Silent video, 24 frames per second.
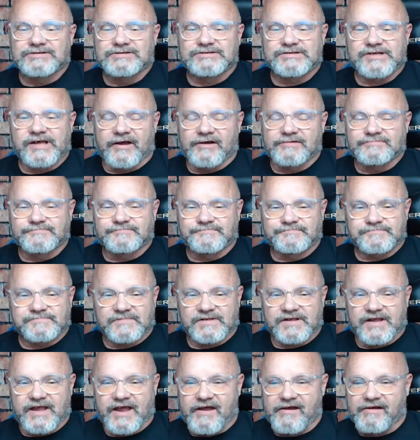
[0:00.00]
So,
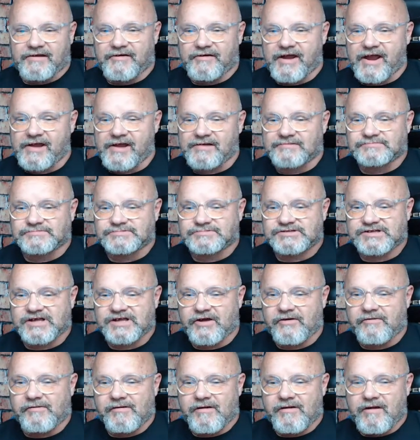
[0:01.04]
yeah, great.
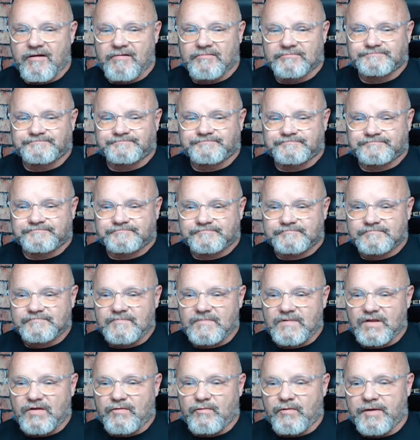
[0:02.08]
So,
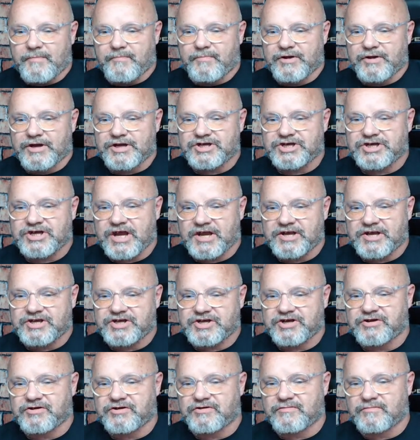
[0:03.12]
we
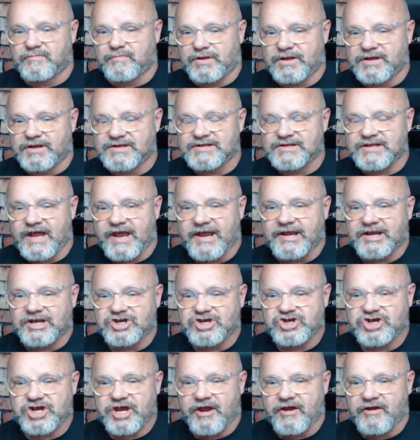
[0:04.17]
appreciate you. Please like
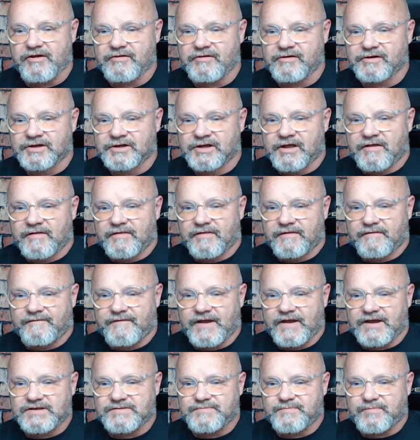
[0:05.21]
and share the
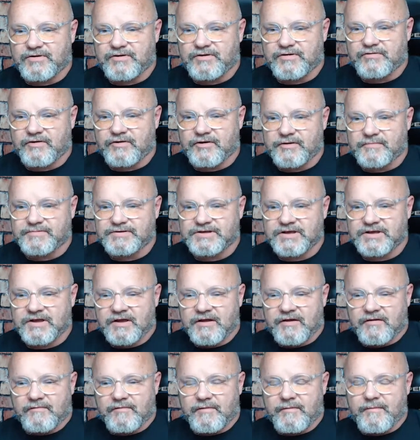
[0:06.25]
Facebook groups.
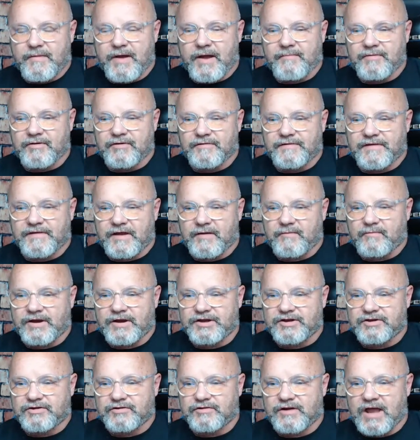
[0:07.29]
Remember that we
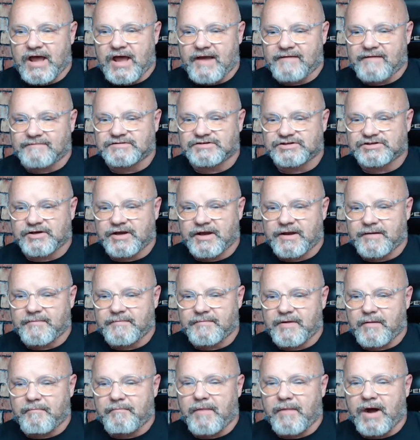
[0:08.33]
do live
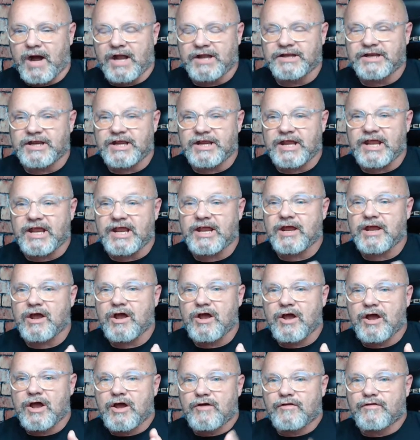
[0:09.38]
stream Monday
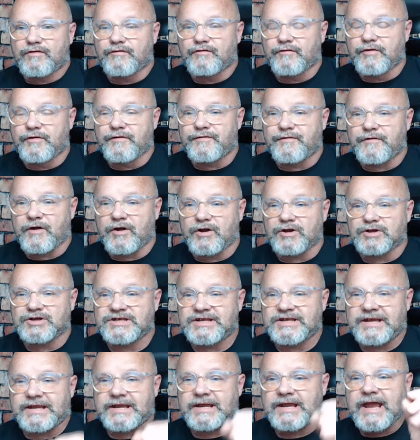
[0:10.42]
through
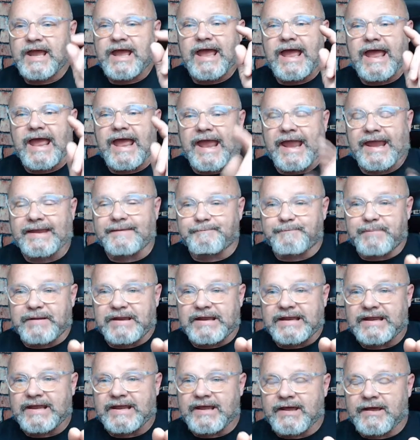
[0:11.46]
Thursday, 8
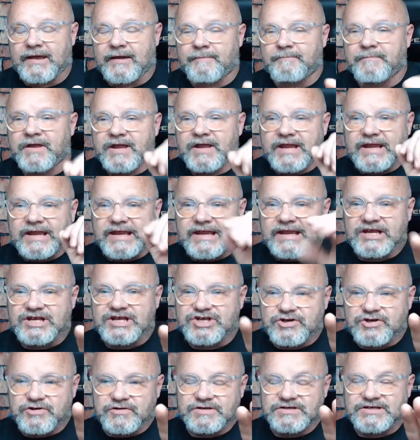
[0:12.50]
p.m.
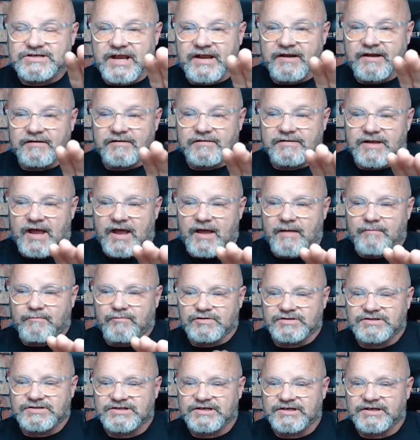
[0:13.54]
Eastern Standard Time.
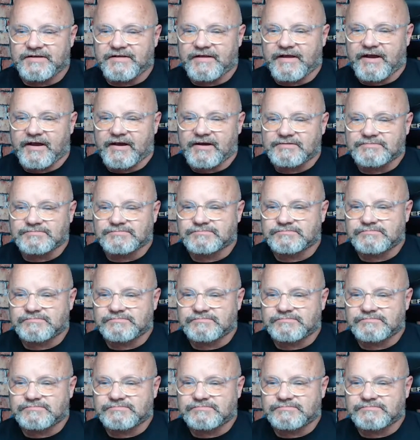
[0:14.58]
We'll see you there.